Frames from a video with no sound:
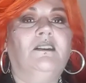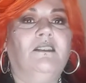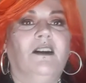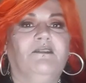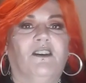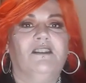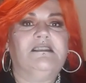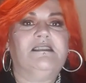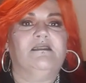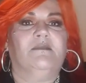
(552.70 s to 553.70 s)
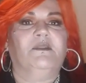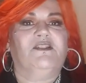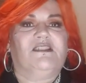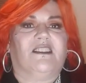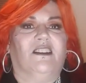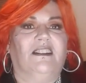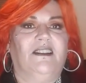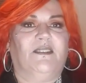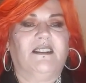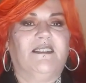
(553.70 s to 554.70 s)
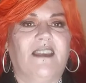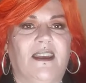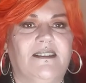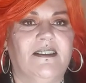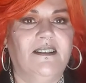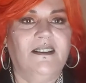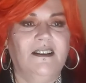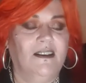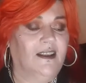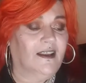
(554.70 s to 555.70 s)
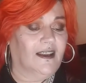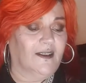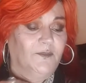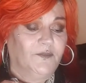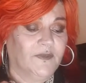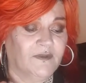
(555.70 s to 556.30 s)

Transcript: Alright folks, I'm just going to leave it at that.